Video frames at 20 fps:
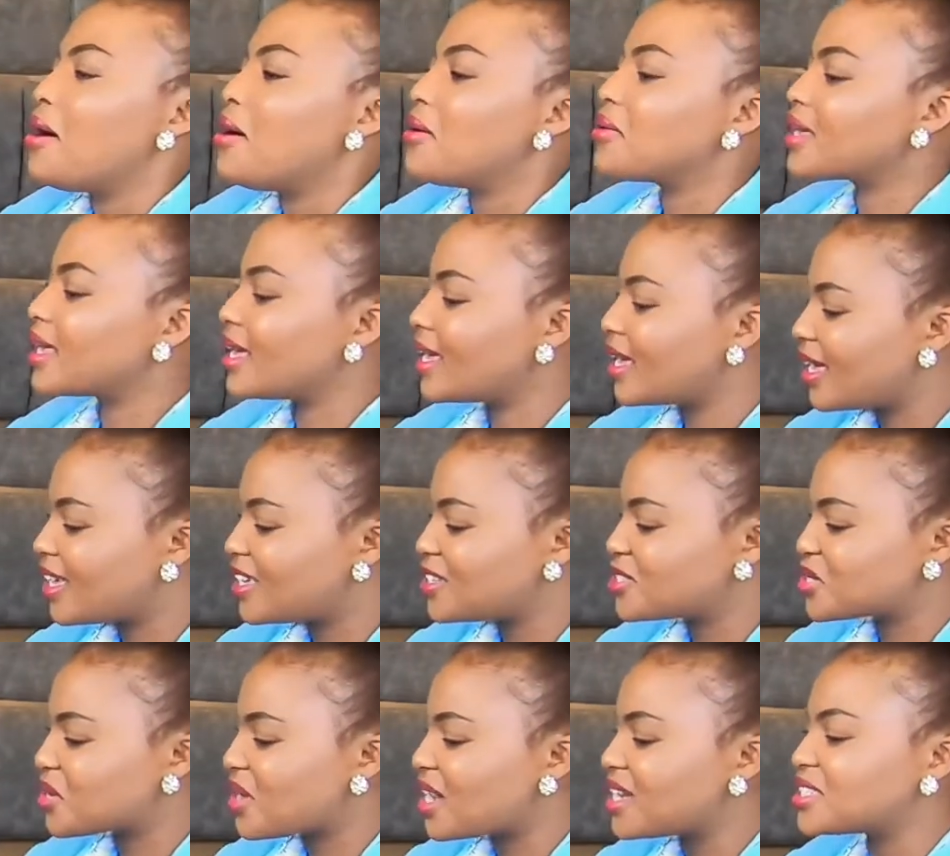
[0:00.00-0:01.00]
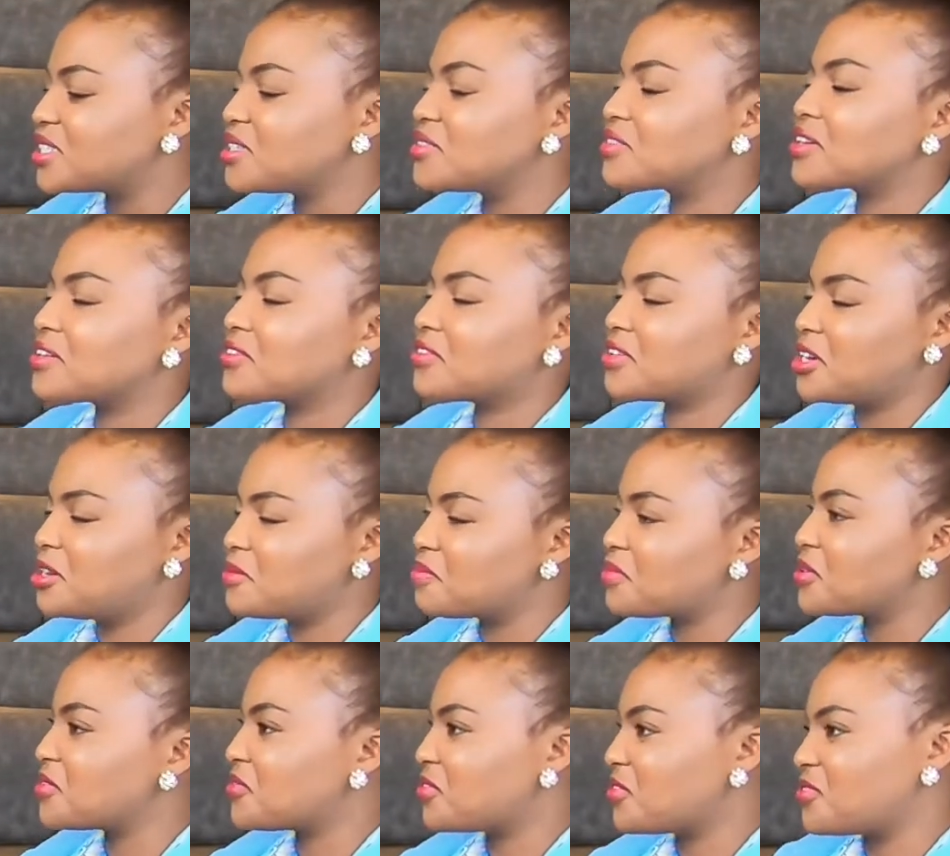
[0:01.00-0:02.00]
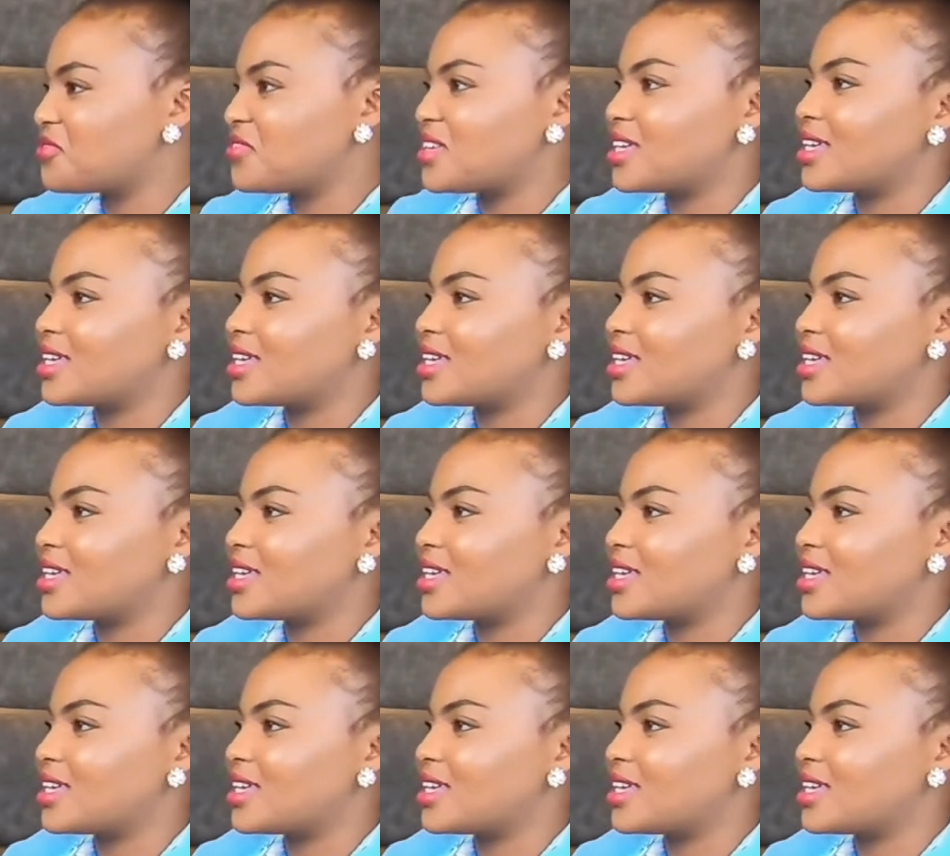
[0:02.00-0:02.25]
Okay, so I see you've got a very beautiful ring